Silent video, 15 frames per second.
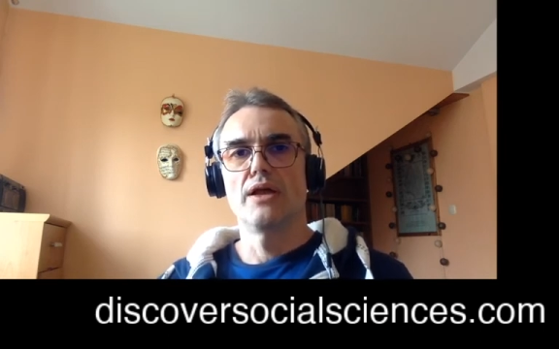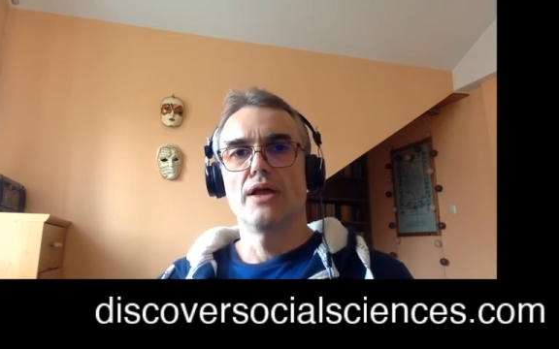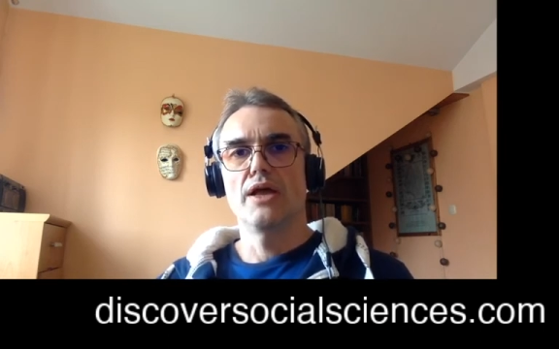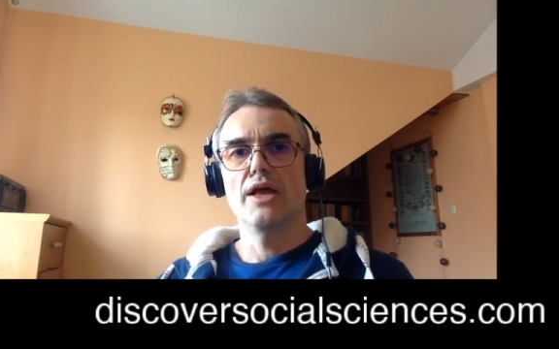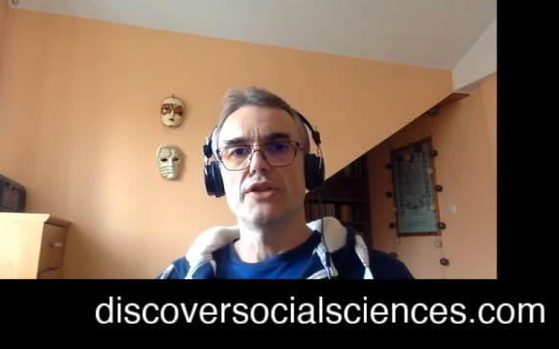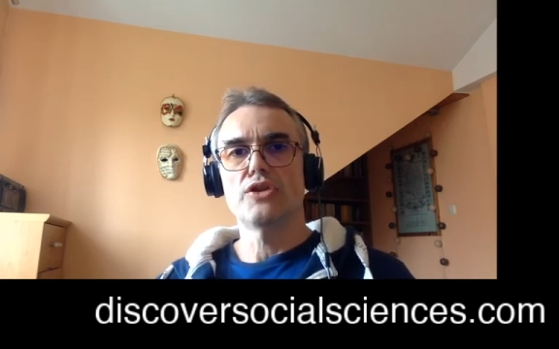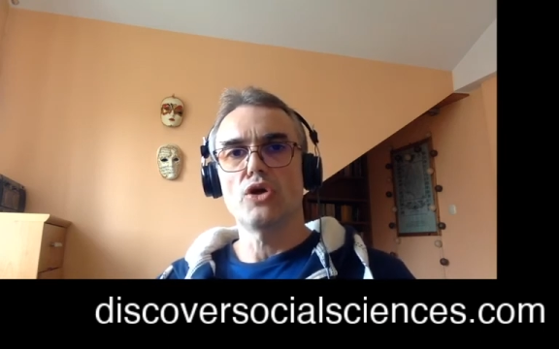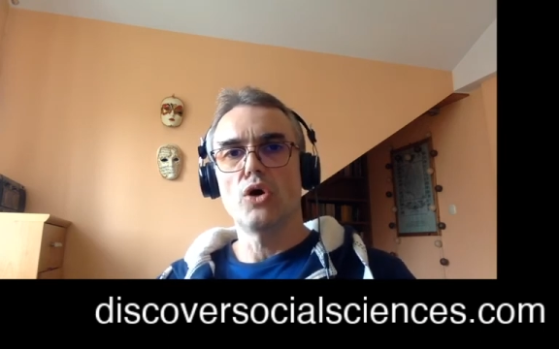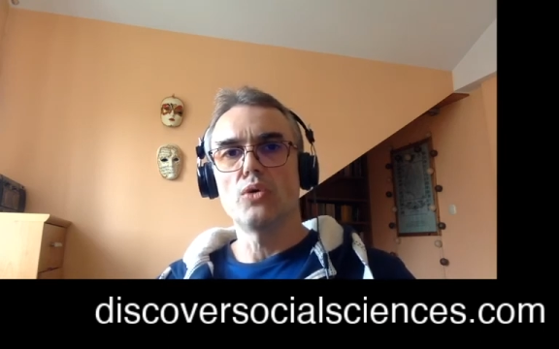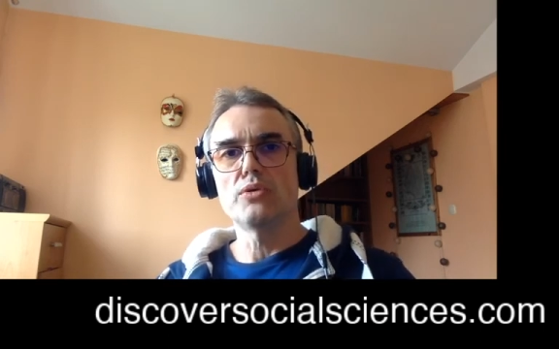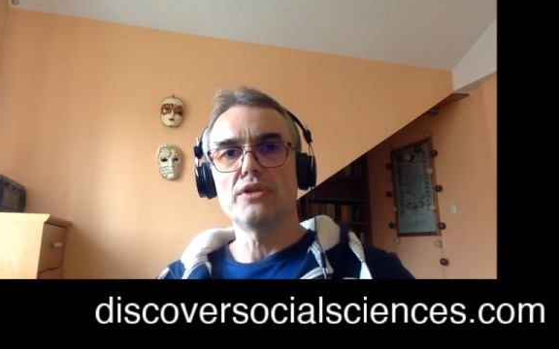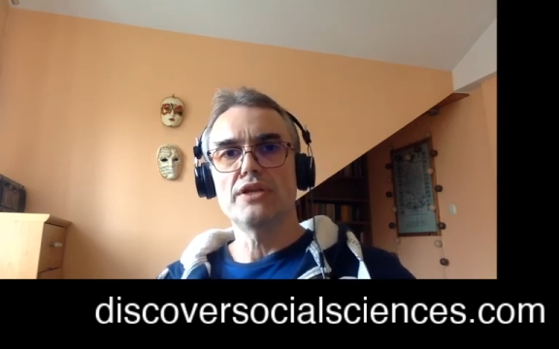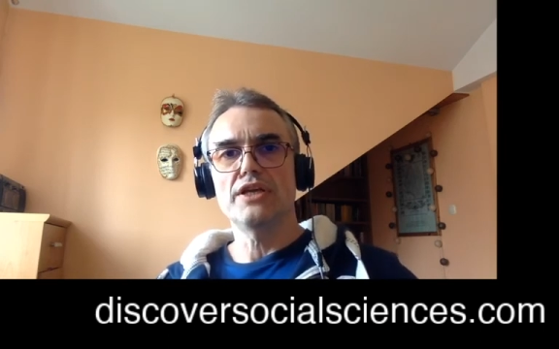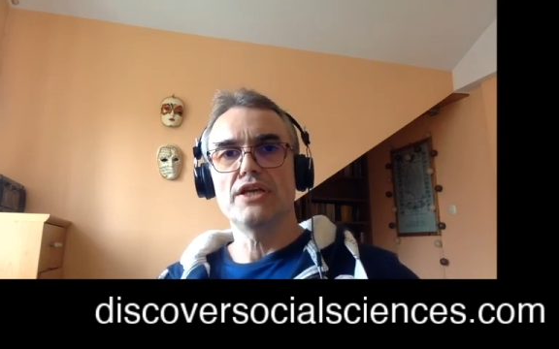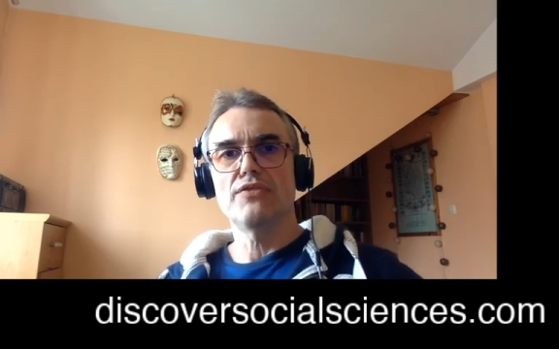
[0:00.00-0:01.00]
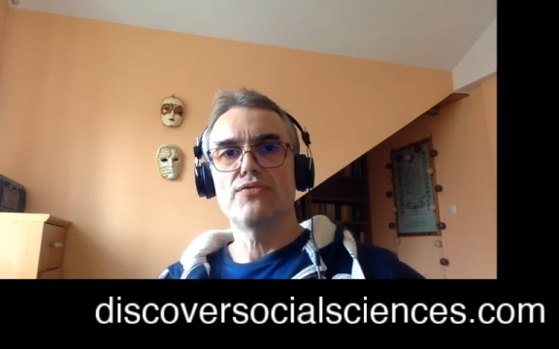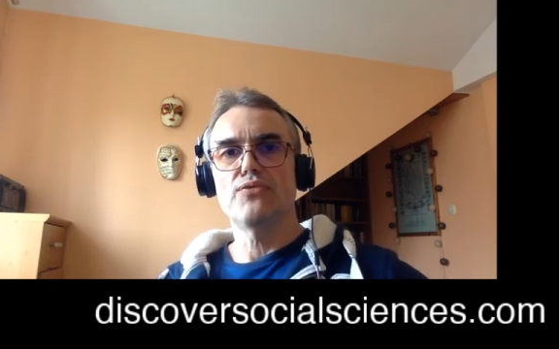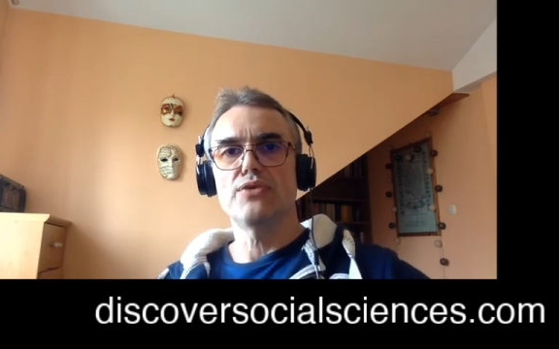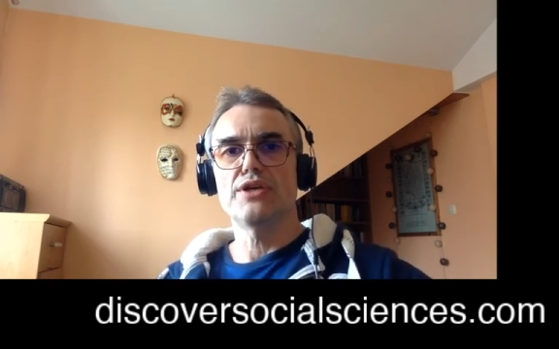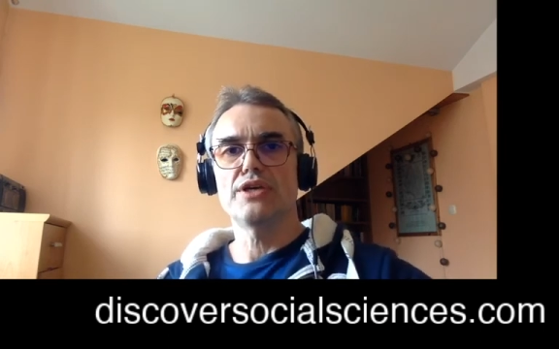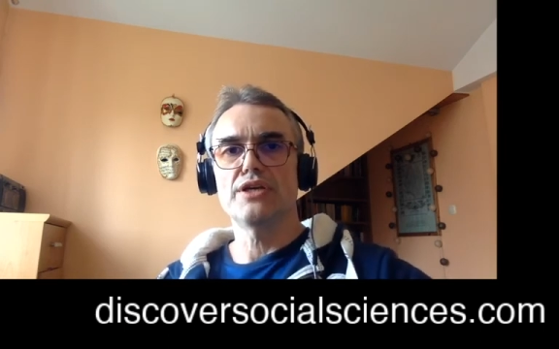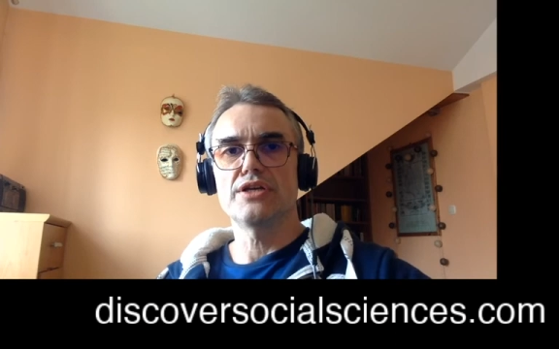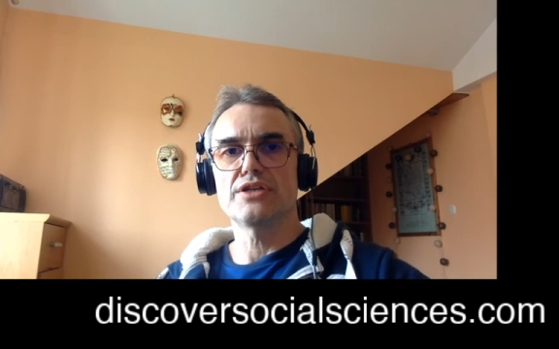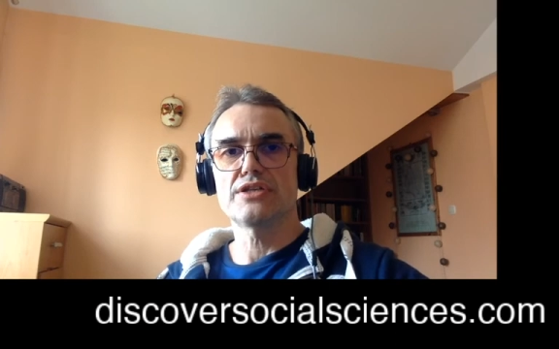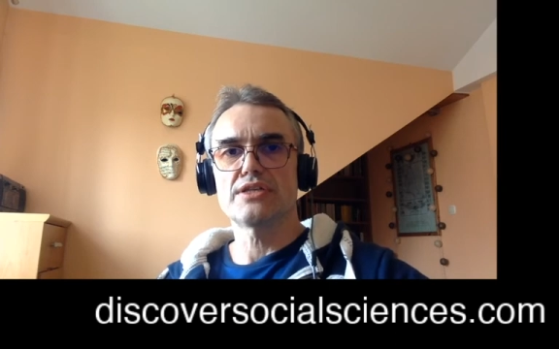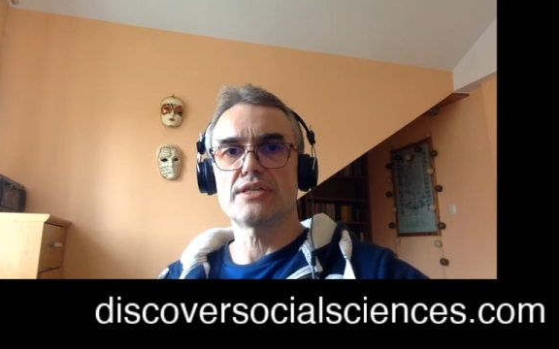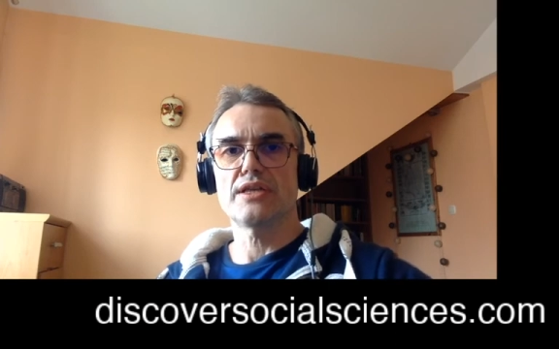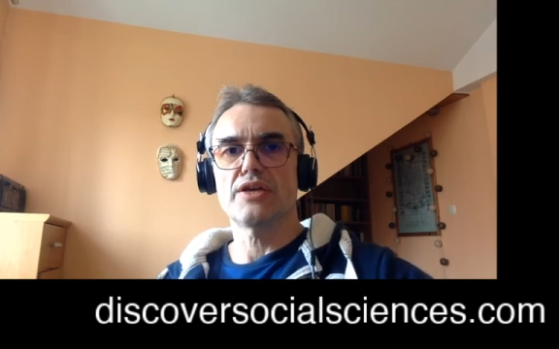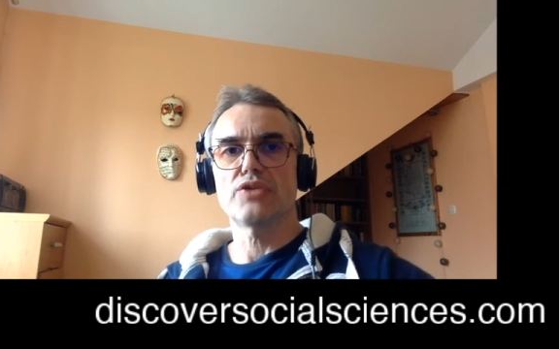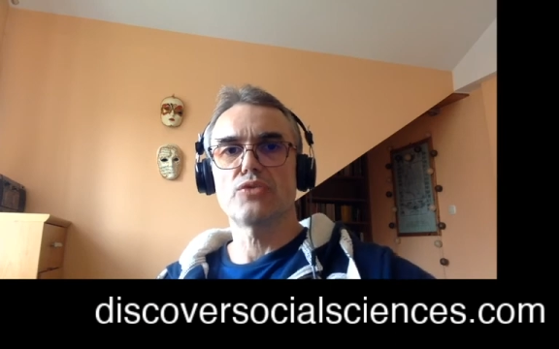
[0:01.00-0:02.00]
and only if we
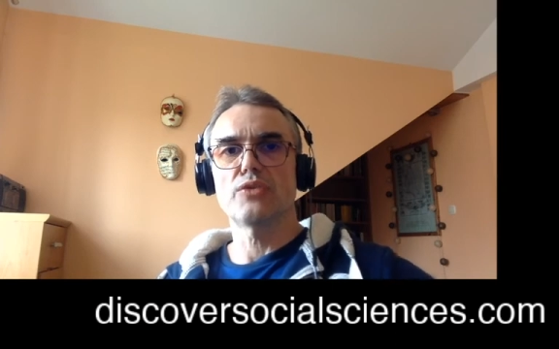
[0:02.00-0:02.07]
stack